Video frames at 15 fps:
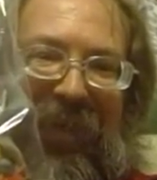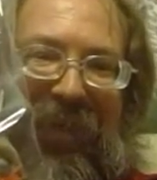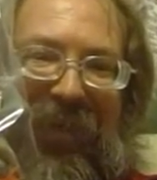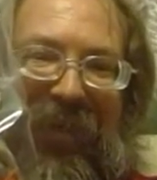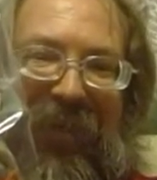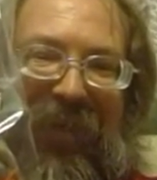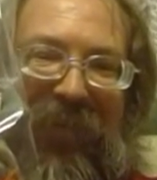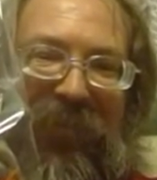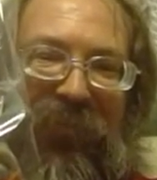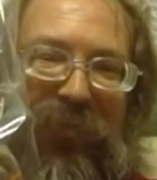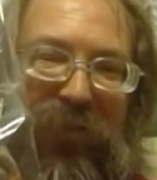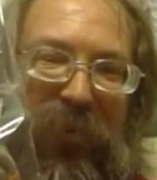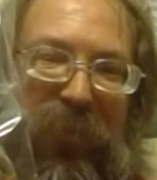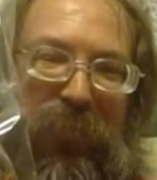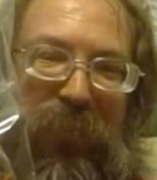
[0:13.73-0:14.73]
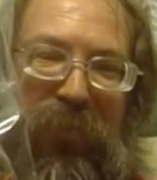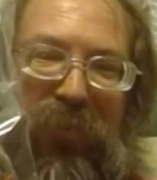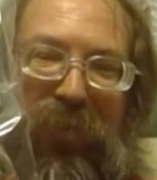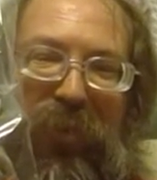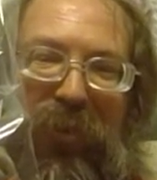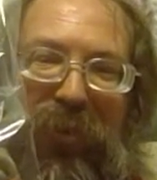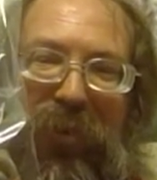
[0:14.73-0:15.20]
So I'm
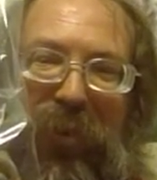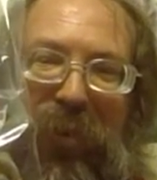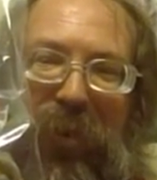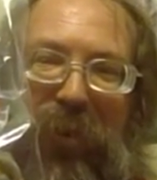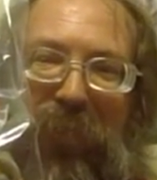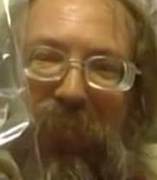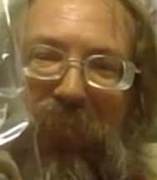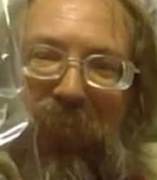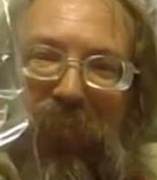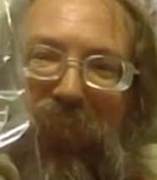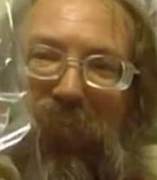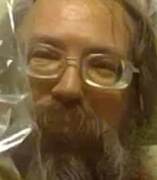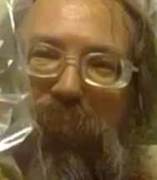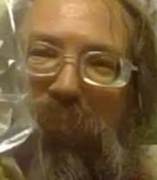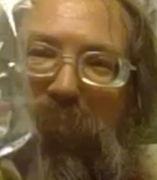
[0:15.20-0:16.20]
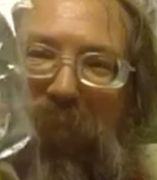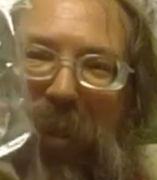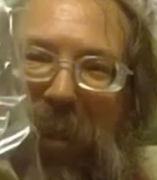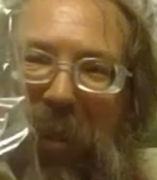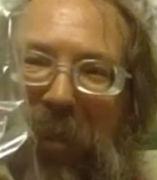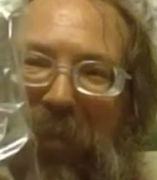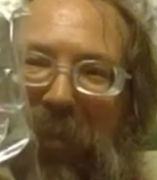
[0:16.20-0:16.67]
going to
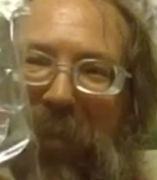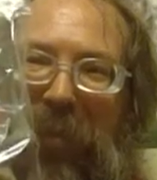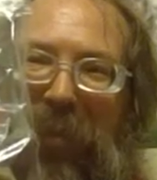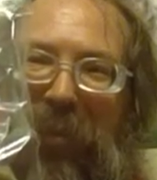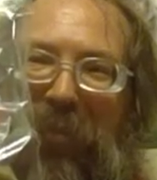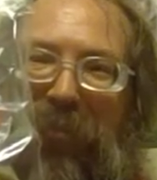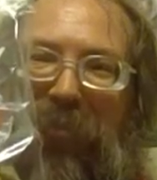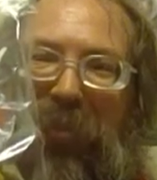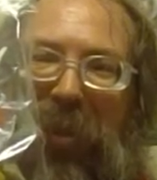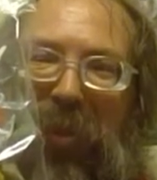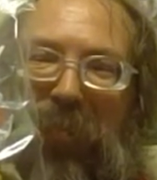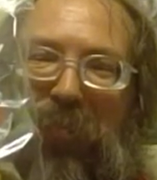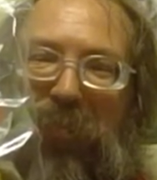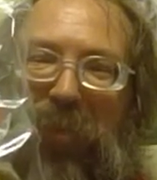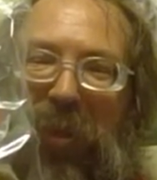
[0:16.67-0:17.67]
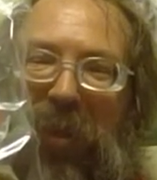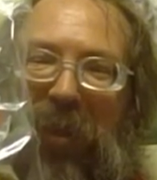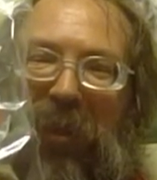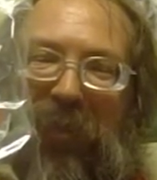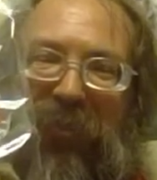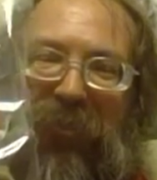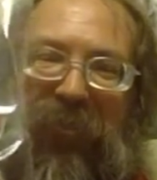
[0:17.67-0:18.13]
unbag these,
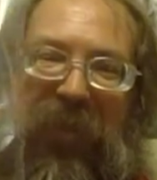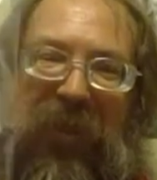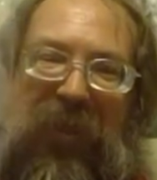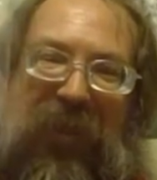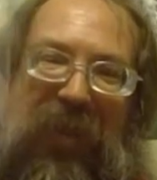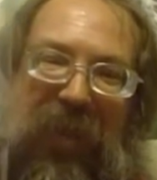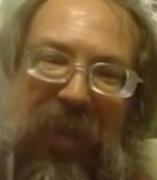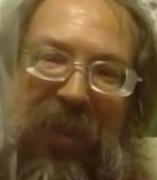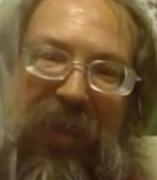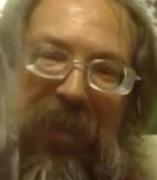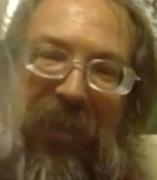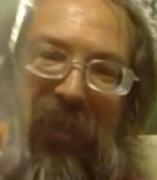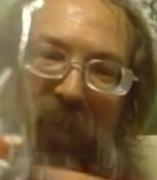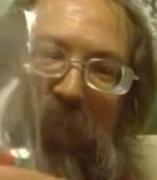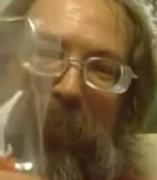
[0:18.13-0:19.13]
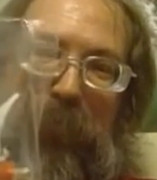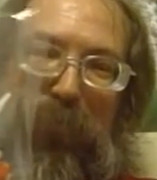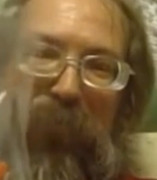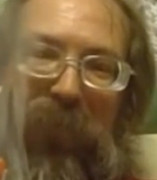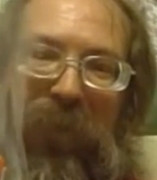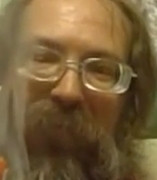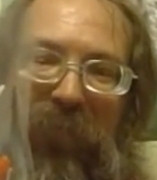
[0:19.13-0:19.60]
unbox. I had
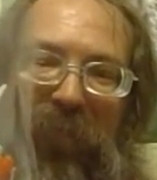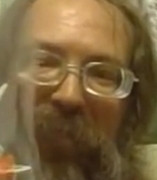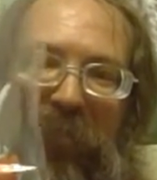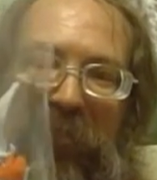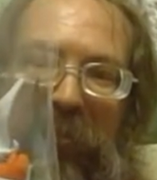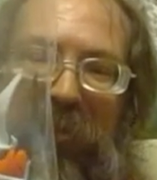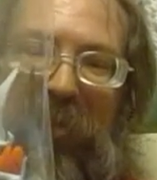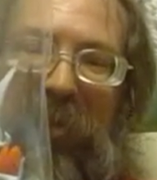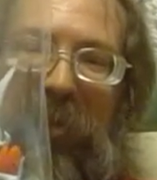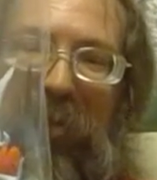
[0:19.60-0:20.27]
previously